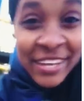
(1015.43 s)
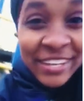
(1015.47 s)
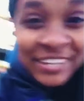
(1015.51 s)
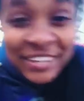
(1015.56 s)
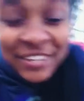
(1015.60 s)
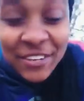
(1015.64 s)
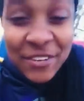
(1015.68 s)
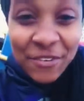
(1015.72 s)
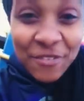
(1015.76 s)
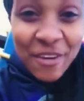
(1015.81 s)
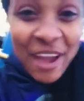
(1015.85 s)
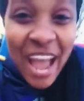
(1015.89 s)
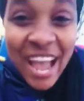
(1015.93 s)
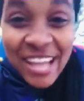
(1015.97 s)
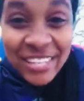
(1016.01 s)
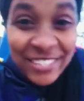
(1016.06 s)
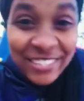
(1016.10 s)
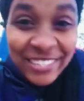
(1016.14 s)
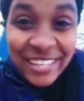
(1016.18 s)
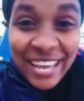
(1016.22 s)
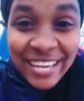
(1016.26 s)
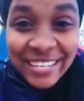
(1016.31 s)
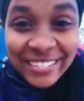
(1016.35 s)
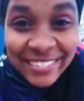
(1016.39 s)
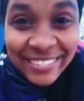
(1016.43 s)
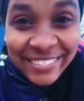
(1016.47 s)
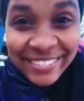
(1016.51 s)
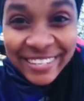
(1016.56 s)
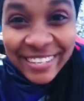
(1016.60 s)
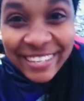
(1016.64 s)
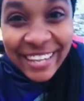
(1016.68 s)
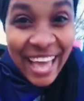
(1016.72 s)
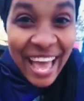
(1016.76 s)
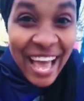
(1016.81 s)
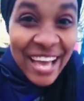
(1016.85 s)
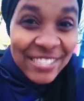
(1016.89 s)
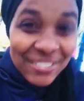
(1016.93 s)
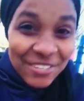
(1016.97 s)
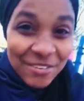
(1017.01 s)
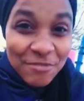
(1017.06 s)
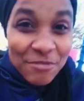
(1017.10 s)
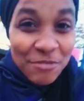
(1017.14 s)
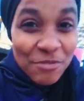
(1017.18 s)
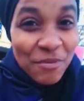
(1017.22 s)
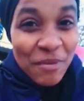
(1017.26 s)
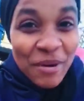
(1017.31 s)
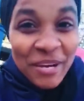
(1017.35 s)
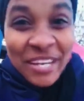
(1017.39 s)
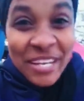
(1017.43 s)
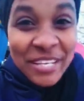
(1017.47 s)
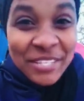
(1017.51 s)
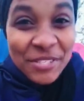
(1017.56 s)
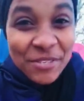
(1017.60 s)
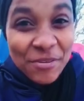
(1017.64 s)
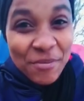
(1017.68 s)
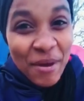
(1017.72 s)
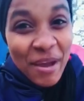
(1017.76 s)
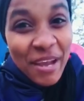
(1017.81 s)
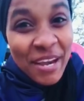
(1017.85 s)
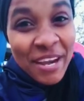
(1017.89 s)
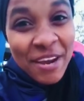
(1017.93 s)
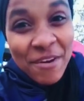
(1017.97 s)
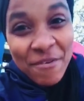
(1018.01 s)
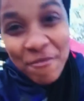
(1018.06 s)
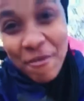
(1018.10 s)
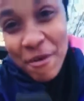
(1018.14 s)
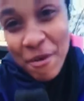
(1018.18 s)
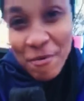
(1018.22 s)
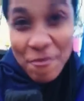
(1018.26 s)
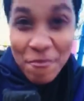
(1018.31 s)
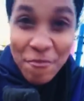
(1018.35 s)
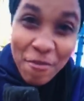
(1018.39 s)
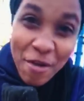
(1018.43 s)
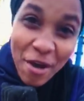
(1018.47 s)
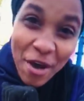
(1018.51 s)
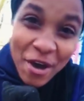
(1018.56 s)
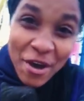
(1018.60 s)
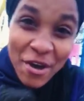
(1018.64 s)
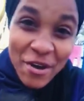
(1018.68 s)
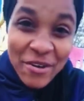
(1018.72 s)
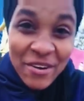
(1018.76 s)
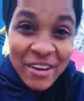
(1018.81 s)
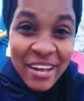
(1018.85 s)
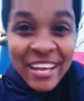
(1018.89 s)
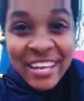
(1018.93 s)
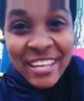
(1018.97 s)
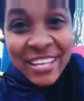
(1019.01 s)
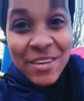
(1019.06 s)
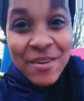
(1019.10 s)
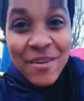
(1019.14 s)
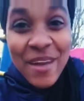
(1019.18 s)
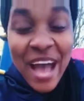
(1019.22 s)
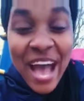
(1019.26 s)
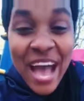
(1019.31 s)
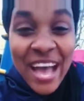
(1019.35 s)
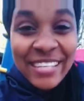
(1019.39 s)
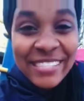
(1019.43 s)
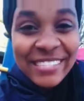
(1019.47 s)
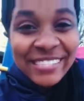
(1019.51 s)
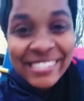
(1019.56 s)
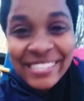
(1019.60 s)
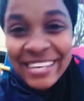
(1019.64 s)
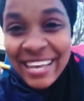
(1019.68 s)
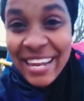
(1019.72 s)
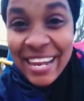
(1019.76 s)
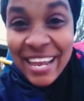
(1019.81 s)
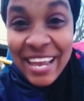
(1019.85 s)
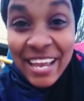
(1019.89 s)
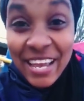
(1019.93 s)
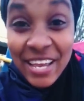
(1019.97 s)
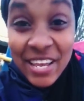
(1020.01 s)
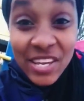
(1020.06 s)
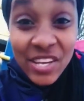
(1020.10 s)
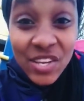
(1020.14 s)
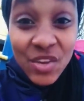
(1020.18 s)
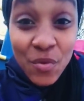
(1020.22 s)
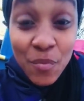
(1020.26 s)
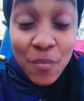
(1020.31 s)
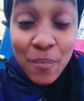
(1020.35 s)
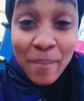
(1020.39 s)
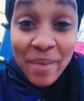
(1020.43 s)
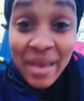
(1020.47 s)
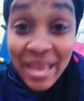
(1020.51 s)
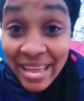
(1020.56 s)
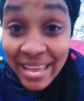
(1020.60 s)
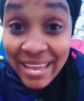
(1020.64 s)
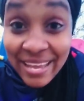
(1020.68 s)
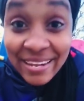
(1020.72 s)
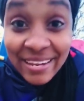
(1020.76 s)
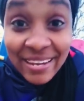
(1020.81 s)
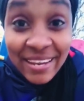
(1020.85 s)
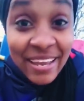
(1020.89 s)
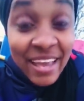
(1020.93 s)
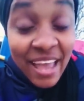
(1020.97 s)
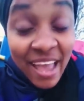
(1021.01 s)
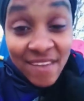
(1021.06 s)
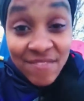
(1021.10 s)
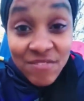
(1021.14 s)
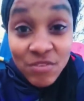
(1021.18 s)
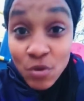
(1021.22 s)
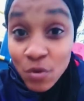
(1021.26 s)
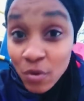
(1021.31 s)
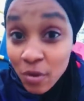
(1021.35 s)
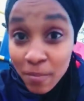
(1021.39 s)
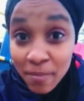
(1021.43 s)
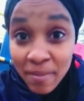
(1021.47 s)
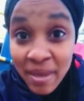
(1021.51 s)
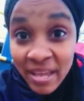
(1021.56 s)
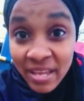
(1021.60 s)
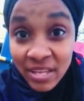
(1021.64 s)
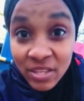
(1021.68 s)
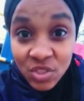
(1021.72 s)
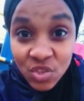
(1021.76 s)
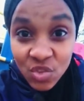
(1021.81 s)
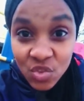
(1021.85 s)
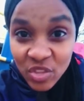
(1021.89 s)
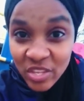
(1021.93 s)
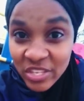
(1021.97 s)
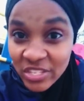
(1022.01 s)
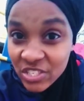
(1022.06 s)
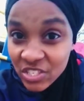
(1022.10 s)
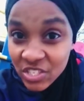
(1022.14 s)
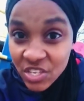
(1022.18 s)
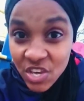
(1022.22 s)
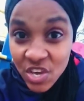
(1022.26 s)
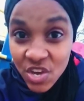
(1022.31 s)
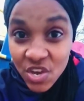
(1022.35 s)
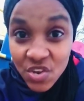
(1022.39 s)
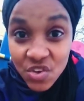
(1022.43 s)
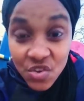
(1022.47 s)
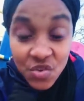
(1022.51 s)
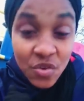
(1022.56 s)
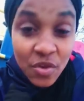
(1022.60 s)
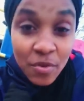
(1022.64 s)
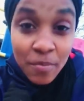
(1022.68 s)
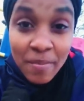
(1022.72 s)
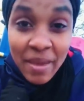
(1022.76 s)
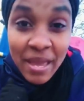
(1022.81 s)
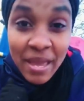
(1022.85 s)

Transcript: Congratulations, class of 2020. Woo woo! You guys did it. You made it. If you can make it through this year, you can